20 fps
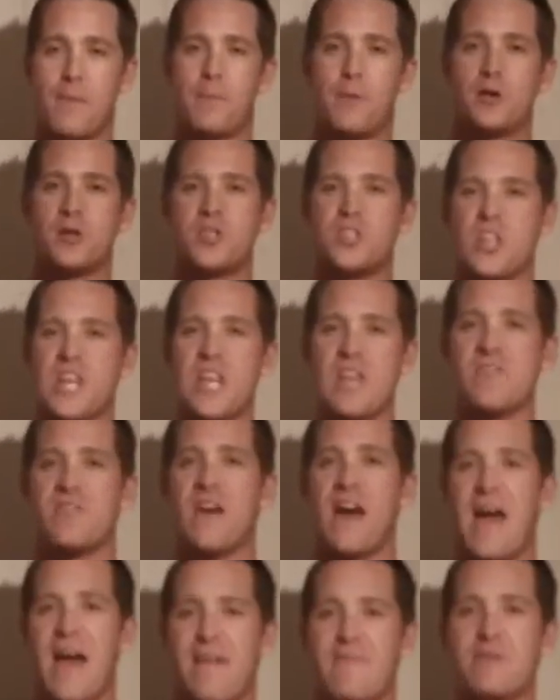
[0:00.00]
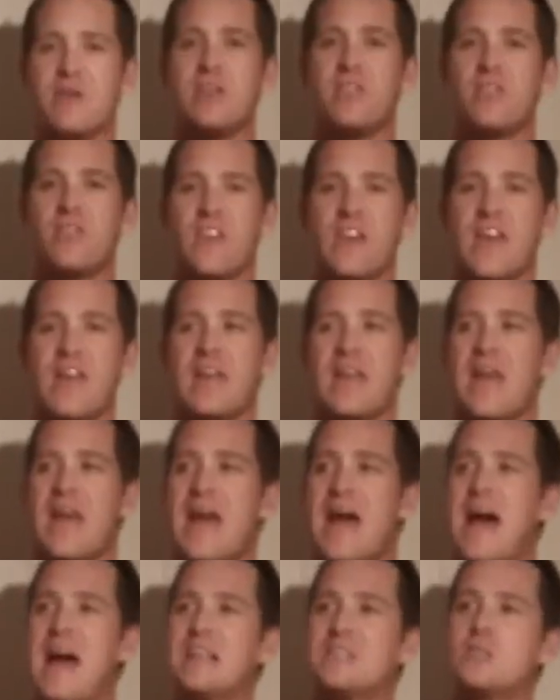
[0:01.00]
Perceive everything
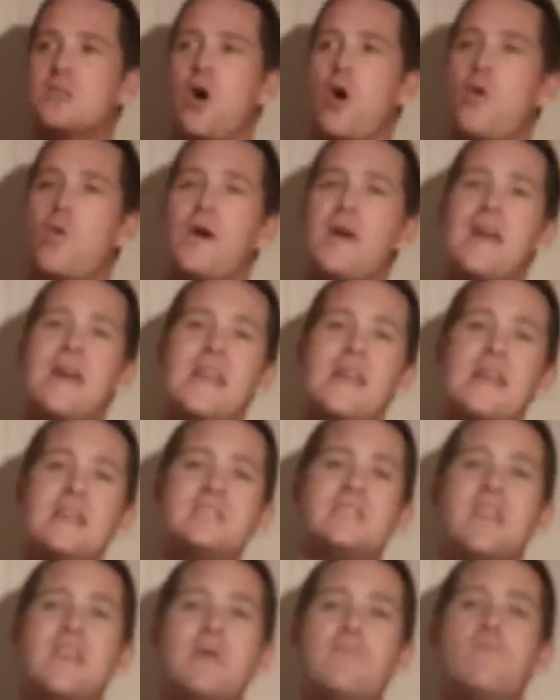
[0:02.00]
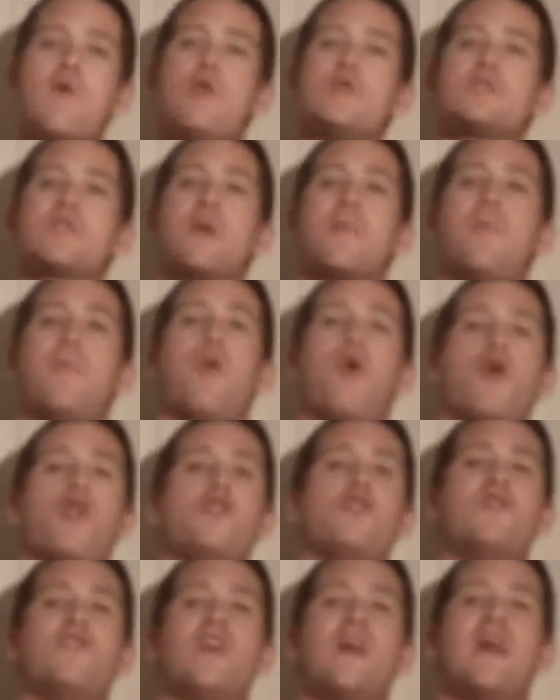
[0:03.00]
as though it is the most
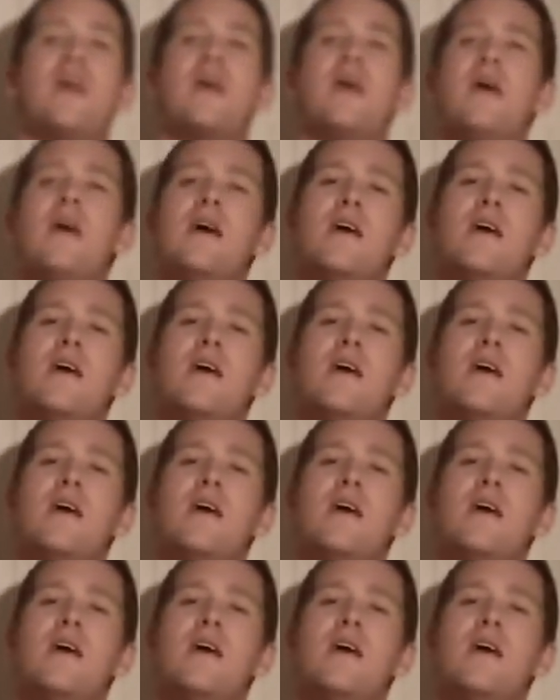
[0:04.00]
important thing